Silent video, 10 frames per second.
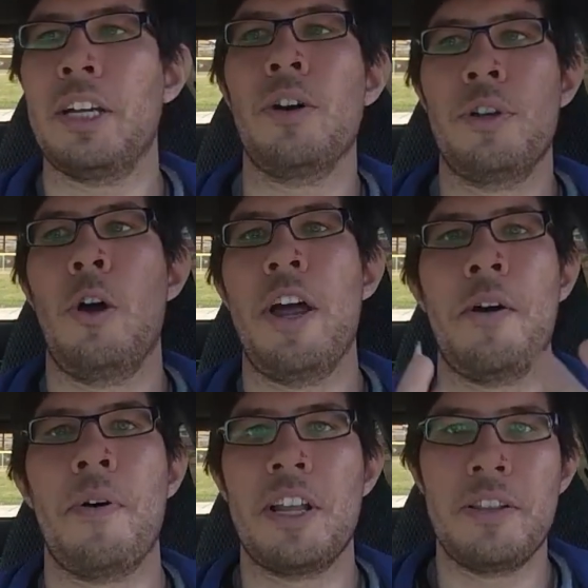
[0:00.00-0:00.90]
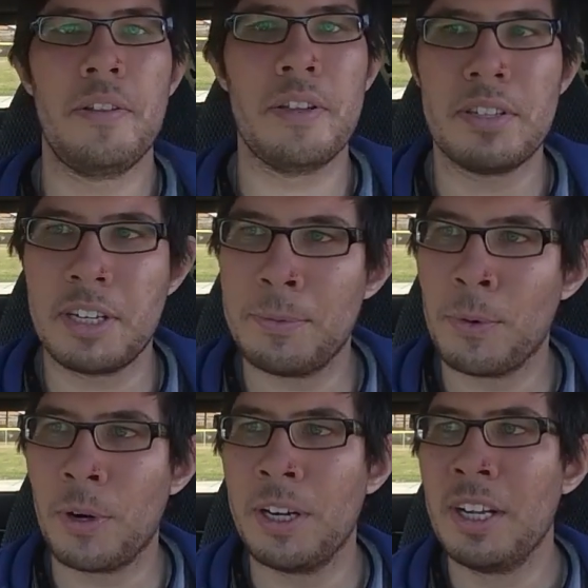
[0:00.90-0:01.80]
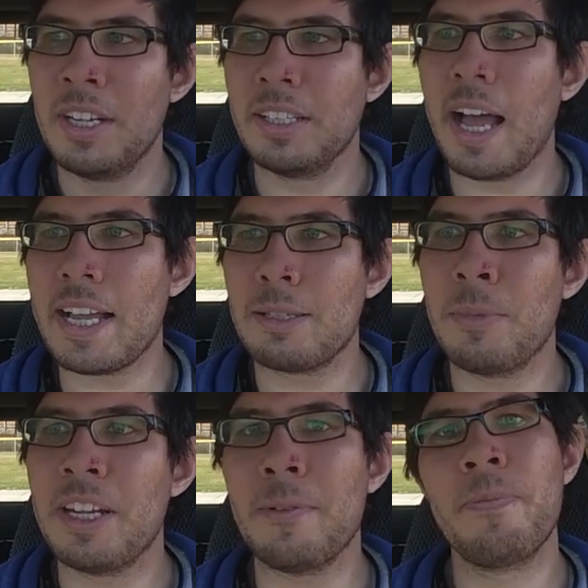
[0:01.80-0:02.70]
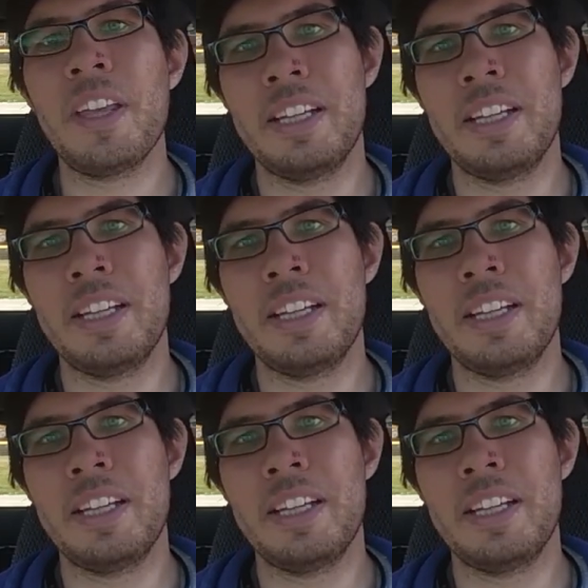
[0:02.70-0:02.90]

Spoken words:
oh no, I don't want to do this anymore last minute,